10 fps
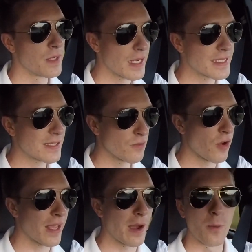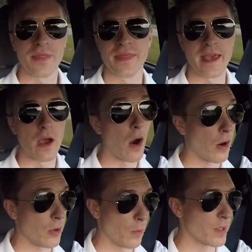nice look at what they
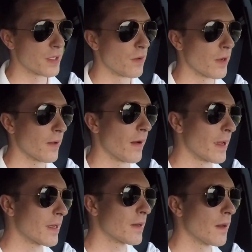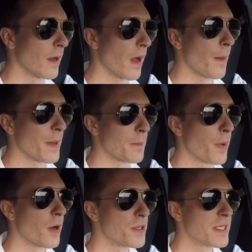are going to look like up
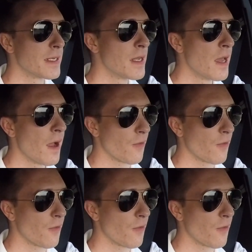in person.